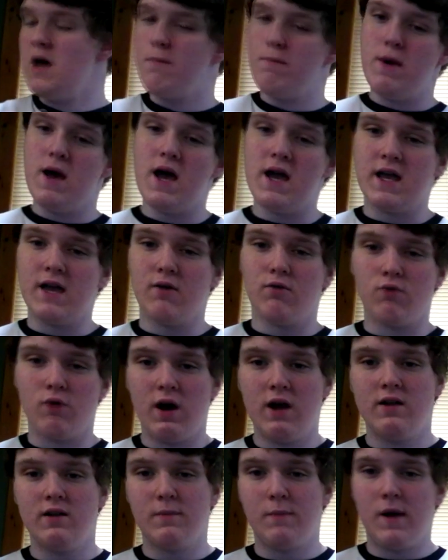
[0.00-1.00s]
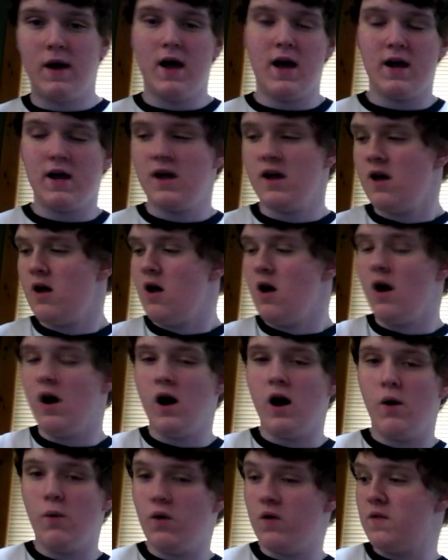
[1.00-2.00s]
backing right to back
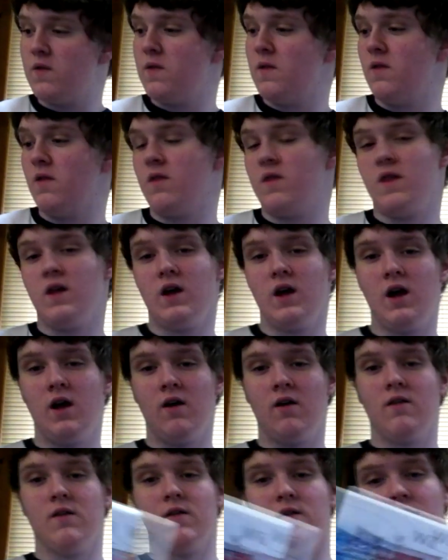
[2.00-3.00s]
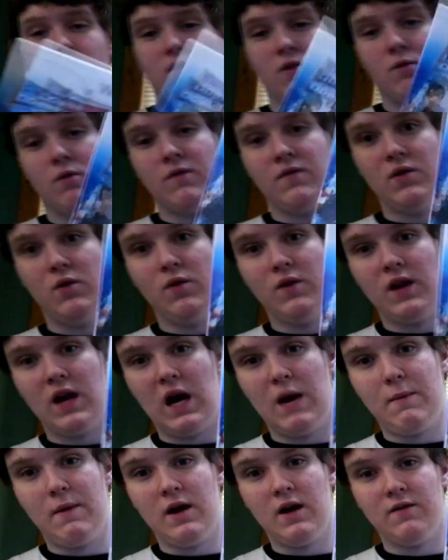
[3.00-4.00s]
with the other review that
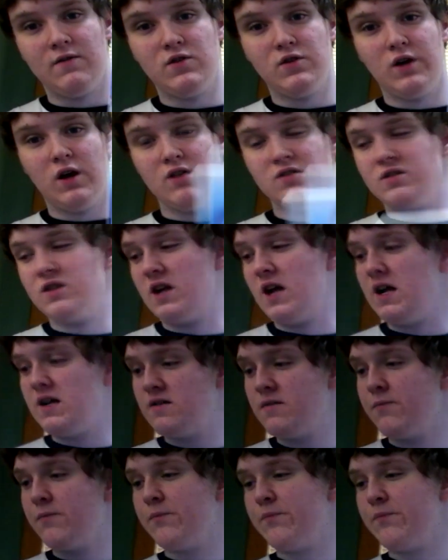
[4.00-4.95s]
I made of 2008.